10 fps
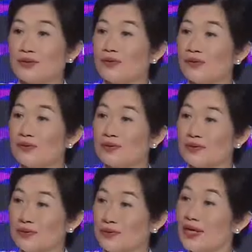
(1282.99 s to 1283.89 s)
or,
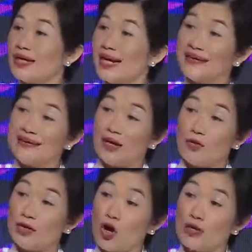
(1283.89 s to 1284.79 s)
you know, an, an,
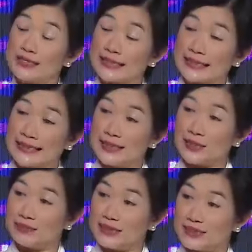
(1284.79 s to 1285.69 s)
or an alternate
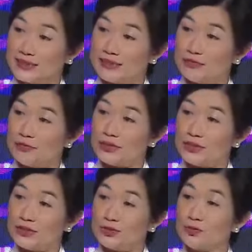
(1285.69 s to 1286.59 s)
objective, which
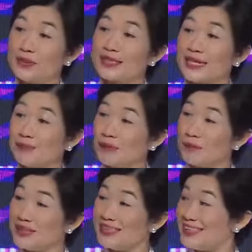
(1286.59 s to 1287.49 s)
is to build
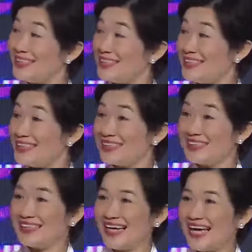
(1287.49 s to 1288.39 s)
capabilities
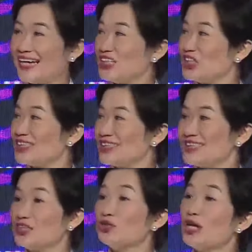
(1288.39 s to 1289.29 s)
and just,
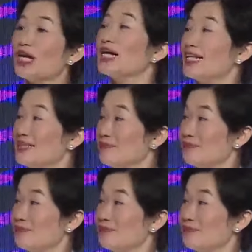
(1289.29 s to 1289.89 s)
you know, learn.